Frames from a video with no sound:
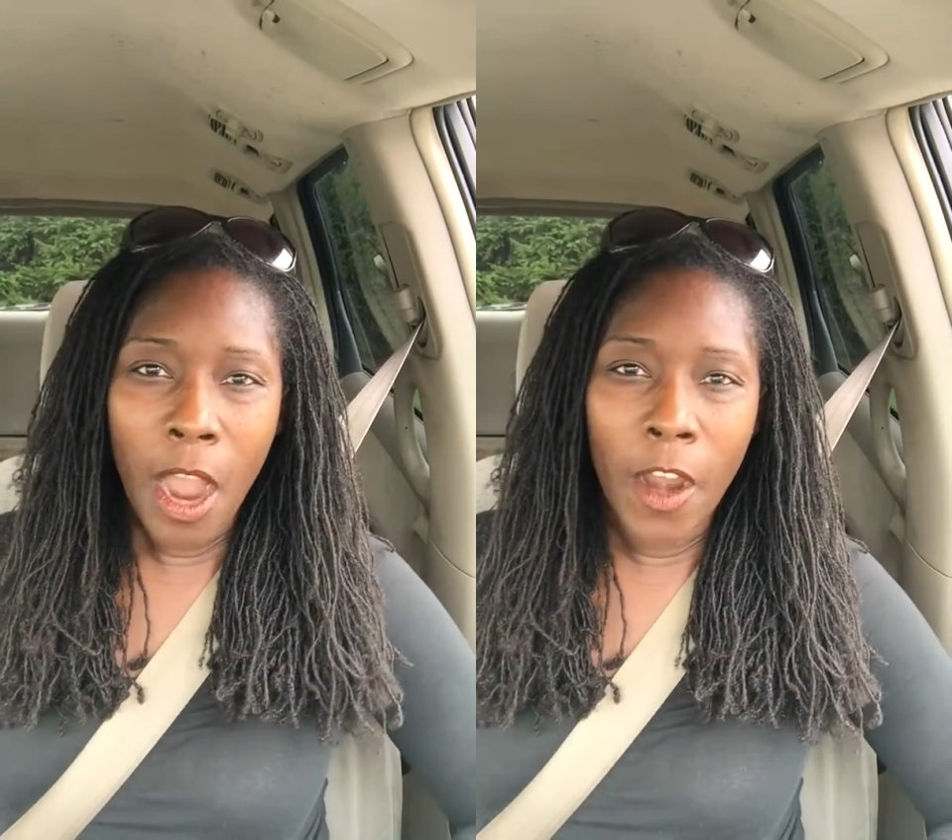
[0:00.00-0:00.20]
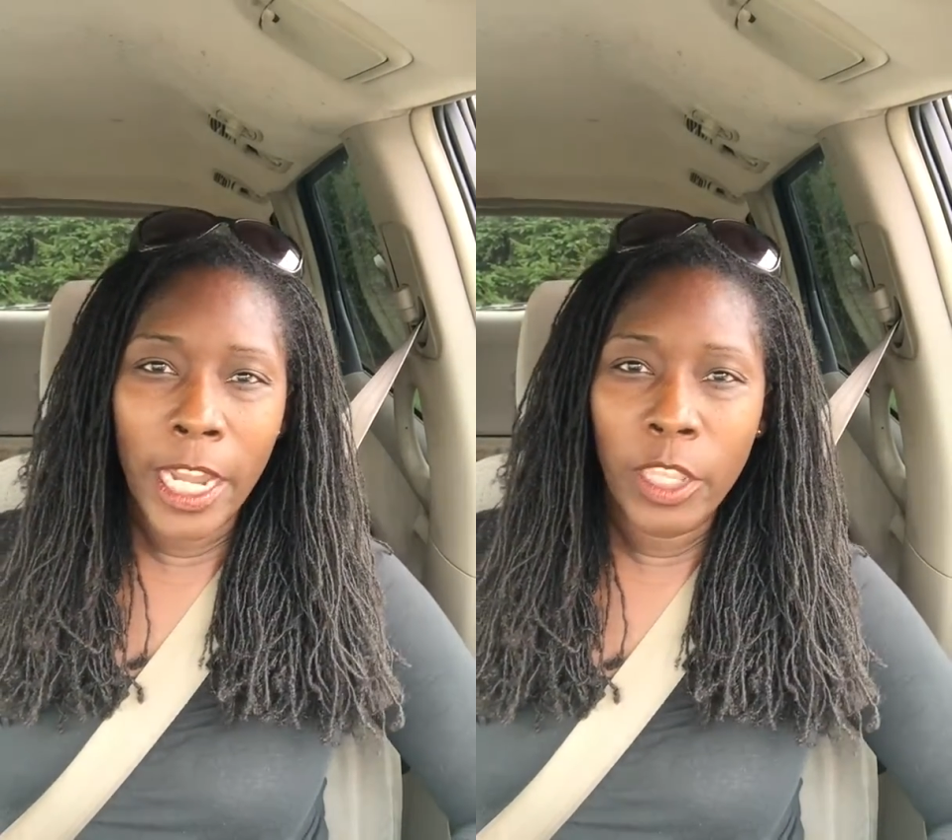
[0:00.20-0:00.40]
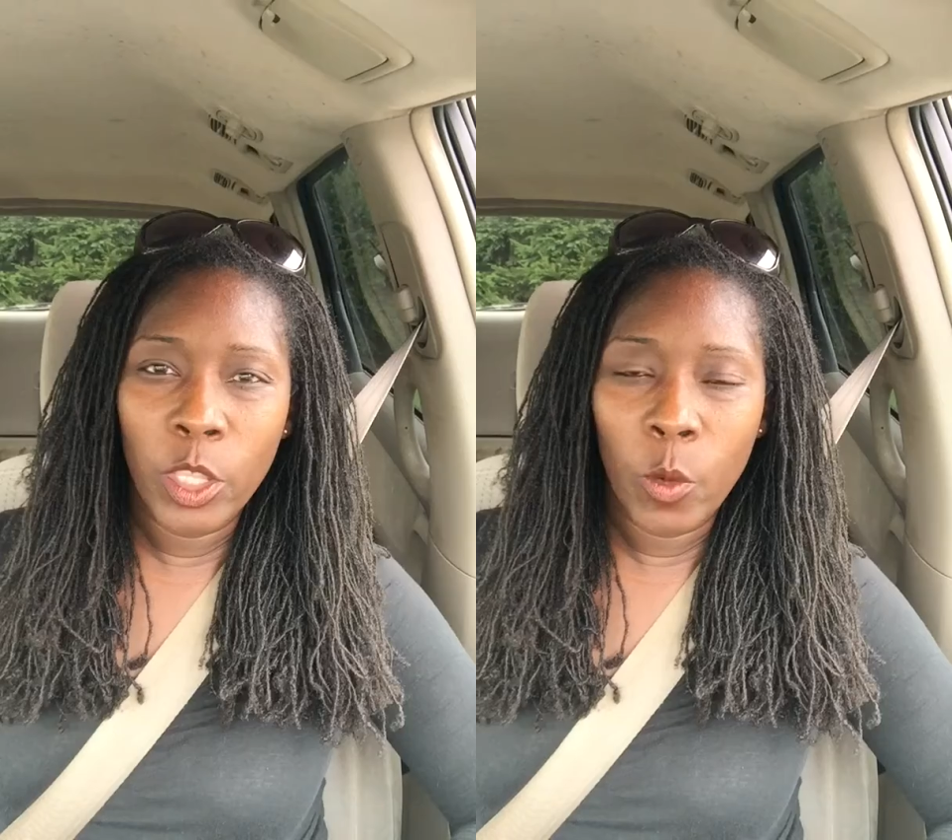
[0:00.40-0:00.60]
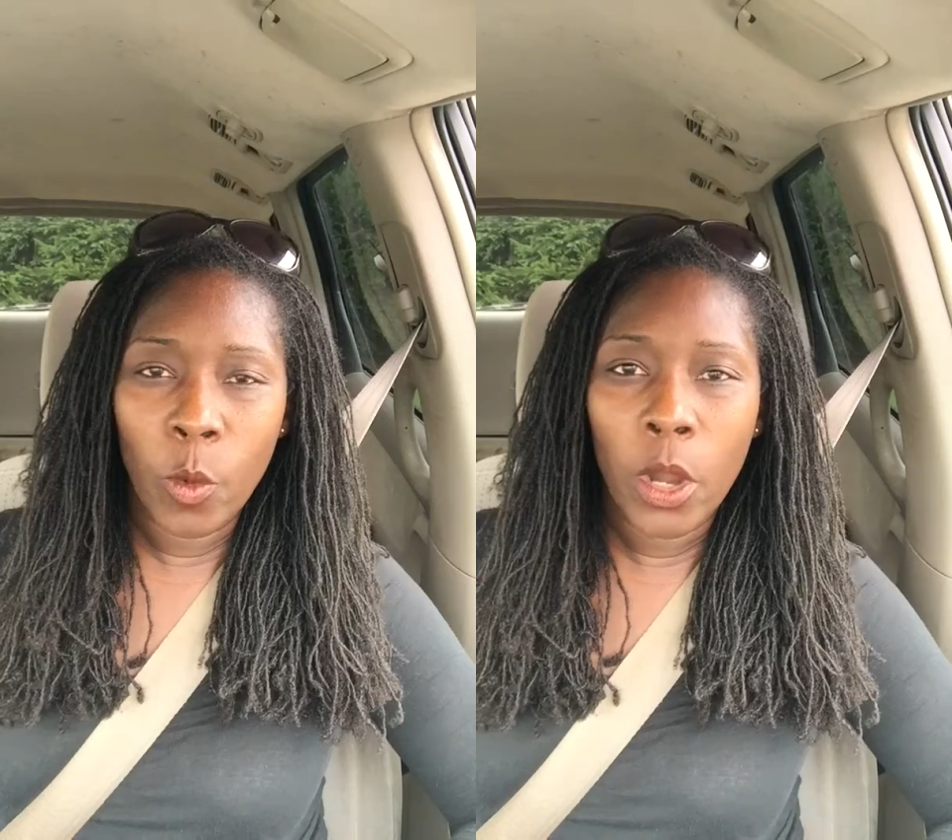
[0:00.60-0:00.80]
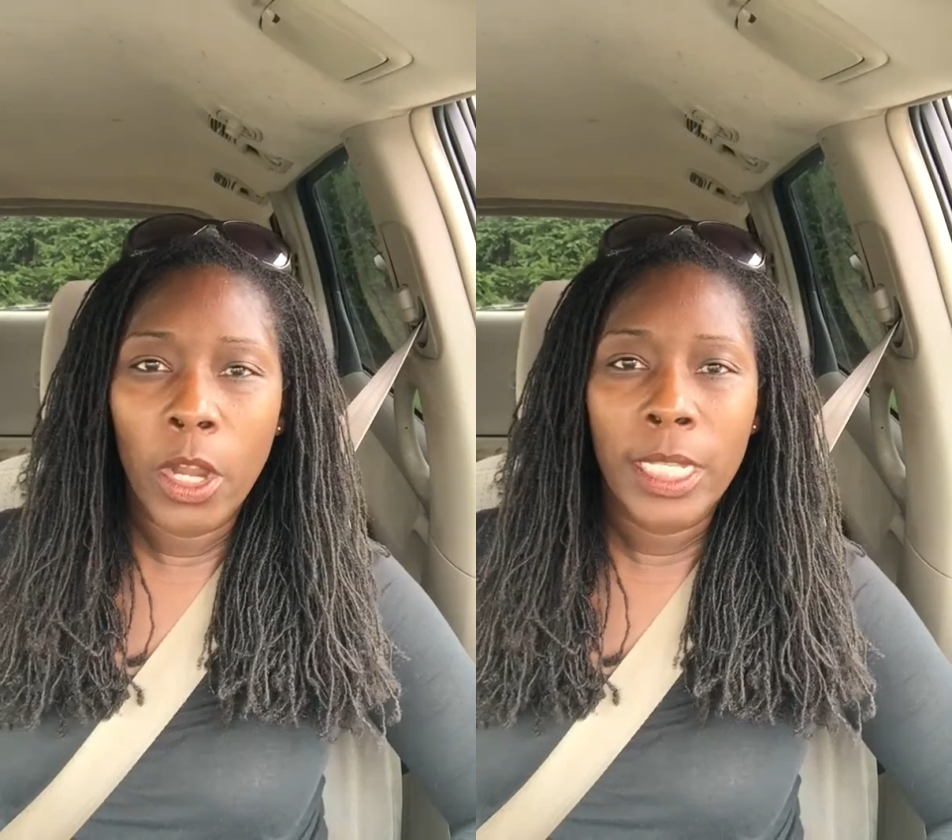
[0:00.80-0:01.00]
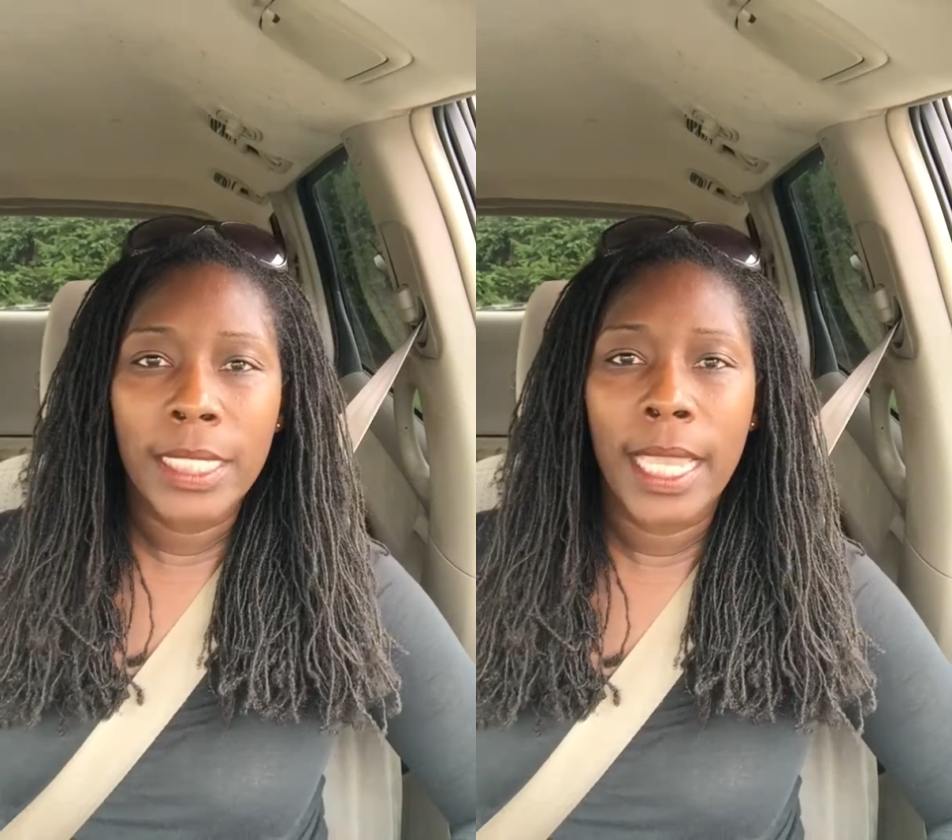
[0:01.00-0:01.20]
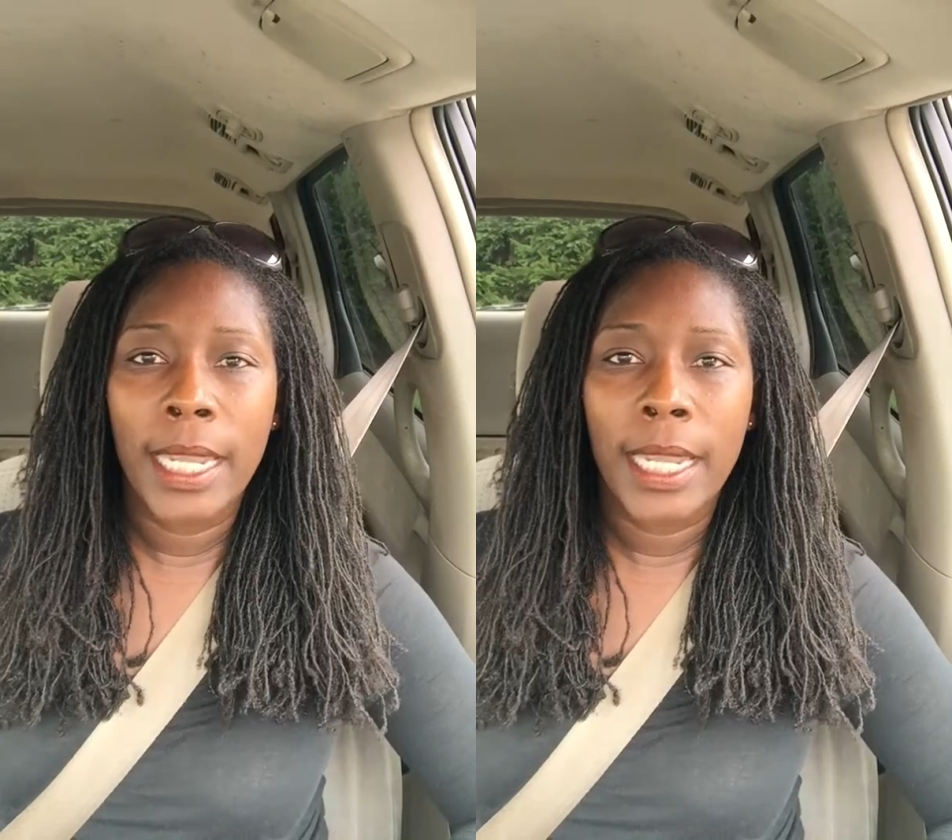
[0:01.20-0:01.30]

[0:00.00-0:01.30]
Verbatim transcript: are in the works.